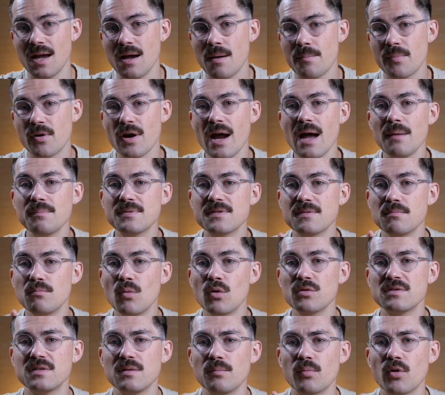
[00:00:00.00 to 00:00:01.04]
Perhaps
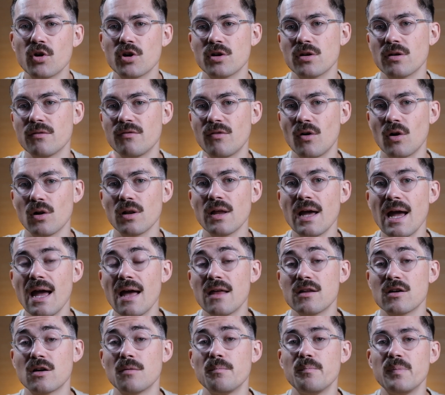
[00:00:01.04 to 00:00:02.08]
most important of all,
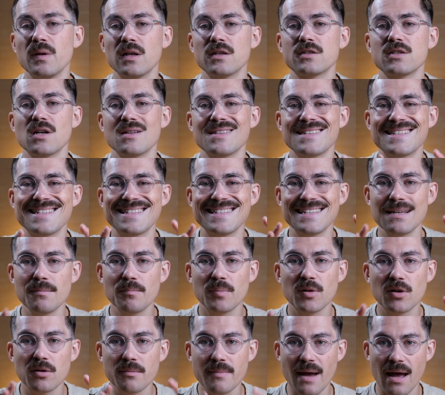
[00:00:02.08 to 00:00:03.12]
they are built on
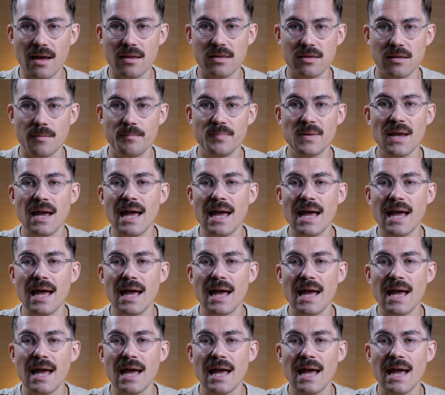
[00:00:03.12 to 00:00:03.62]
simpler math